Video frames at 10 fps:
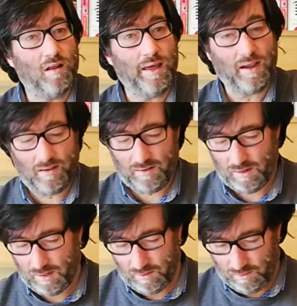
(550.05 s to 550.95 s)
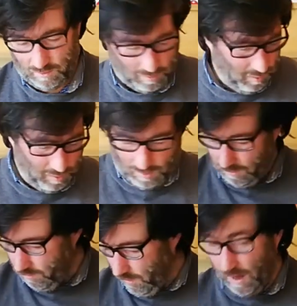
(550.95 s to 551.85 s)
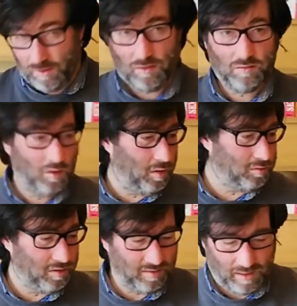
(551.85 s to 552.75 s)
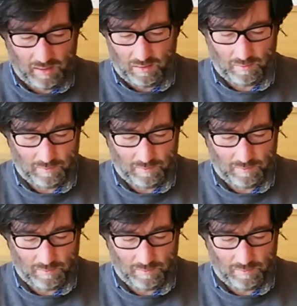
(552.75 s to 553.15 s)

collection. So I don't know how to say.